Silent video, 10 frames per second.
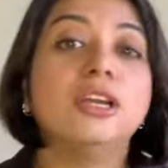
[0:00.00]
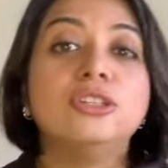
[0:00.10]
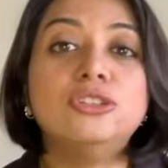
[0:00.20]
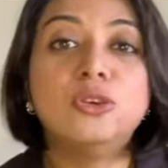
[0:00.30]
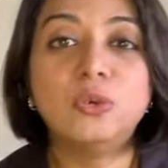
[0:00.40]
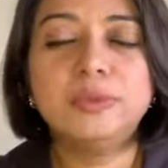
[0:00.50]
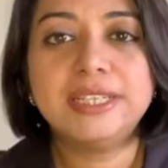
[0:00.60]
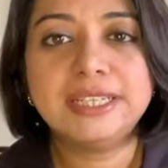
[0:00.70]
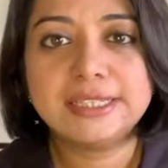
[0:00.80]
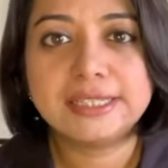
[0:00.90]

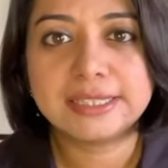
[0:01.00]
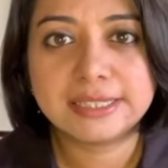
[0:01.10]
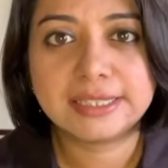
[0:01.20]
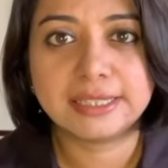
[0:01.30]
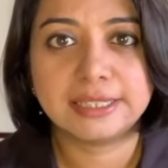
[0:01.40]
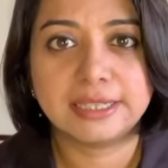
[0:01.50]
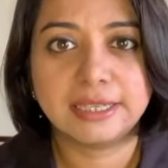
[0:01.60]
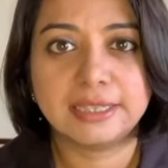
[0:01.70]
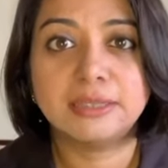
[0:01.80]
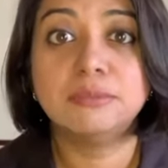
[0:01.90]
Nobody is
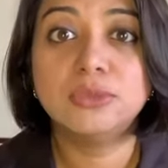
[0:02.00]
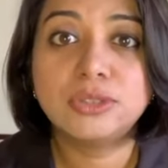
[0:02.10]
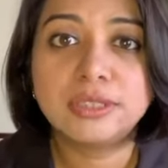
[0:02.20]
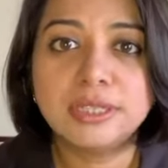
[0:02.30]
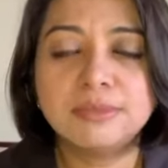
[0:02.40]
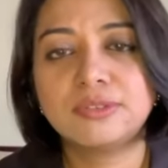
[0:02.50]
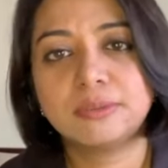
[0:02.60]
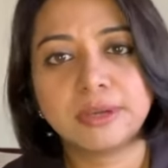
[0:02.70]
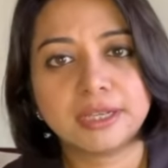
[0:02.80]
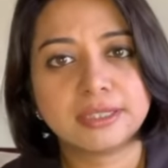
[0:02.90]
insisting that Muslims from
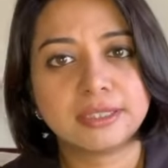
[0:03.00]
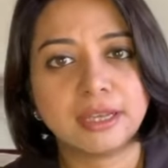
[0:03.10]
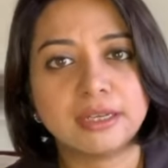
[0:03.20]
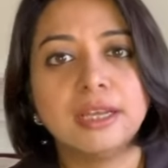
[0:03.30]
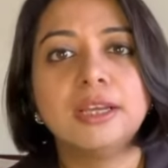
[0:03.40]
Pakistan